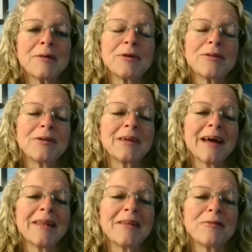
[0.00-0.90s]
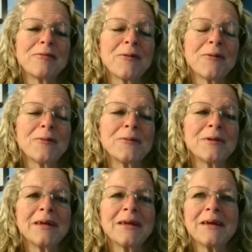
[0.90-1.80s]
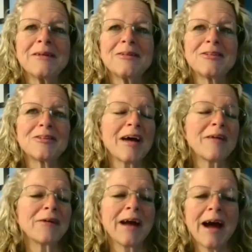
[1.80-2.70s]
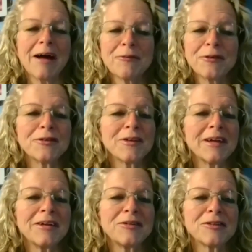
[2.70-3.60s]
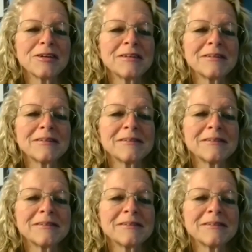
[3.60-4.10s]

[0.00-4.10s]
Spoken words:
but to get on the phone, to just have a conversation